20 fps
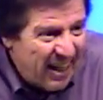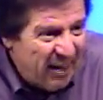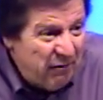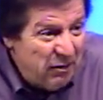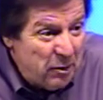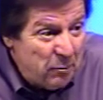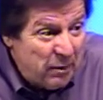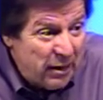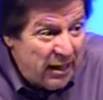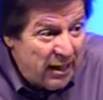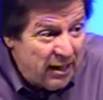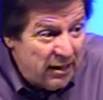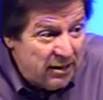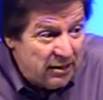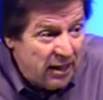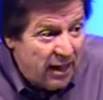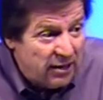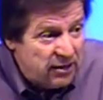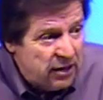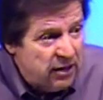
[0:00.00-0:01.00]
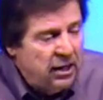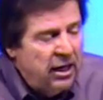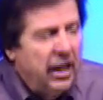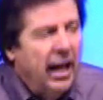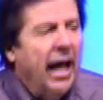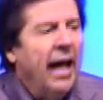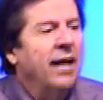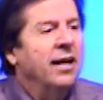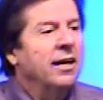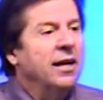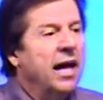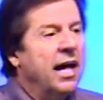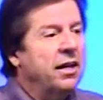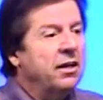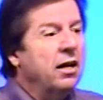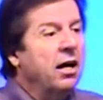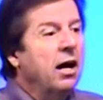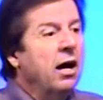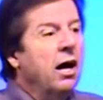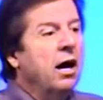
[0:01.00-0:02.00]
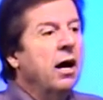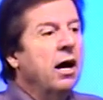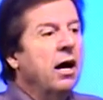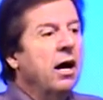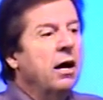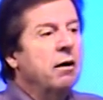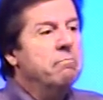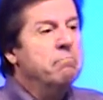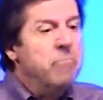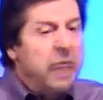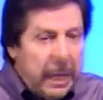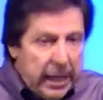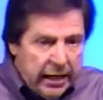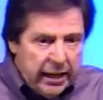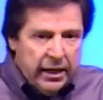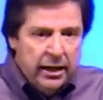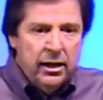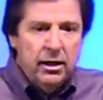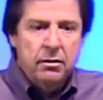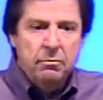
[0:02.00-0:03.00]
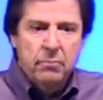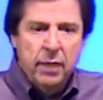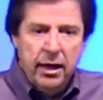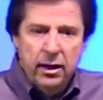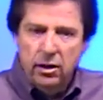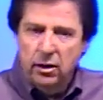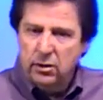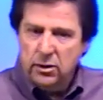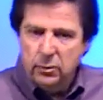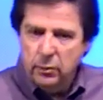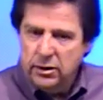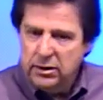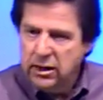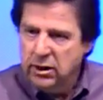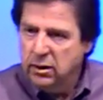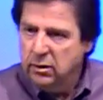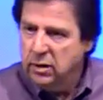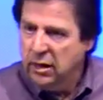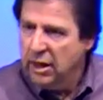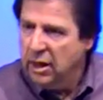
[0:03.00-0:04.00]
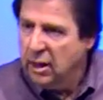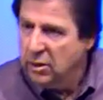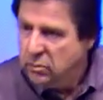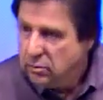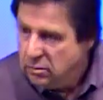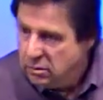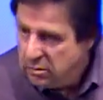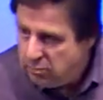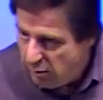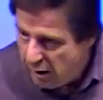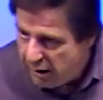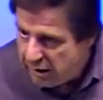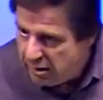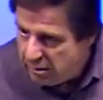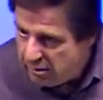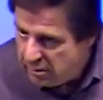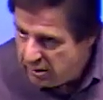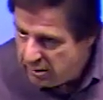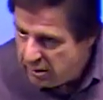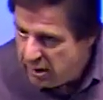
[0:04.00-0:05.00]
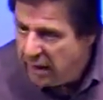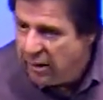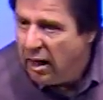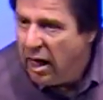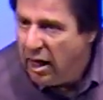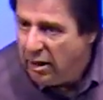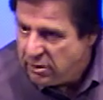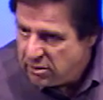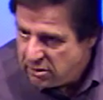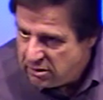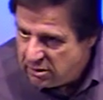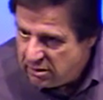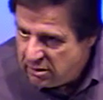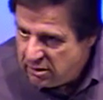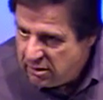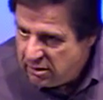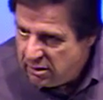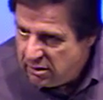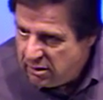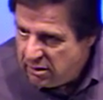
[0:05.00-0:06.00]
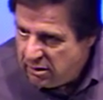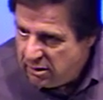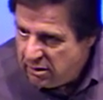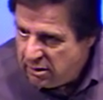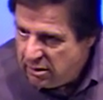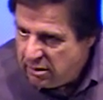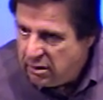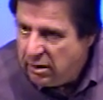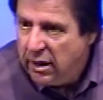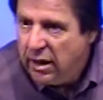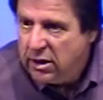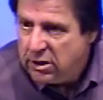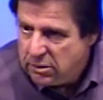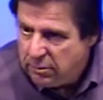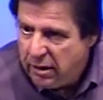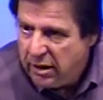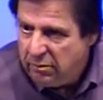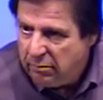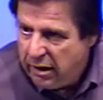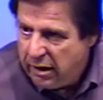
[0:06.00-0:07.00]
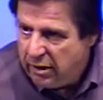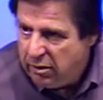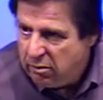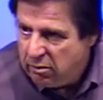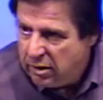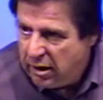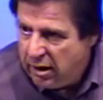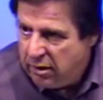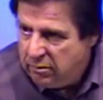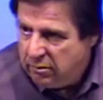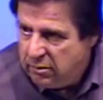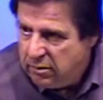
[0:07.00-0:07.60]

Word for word: and in the beginning, God said, and let me make, no, we say, let us, right? Let us, let us make man, okay?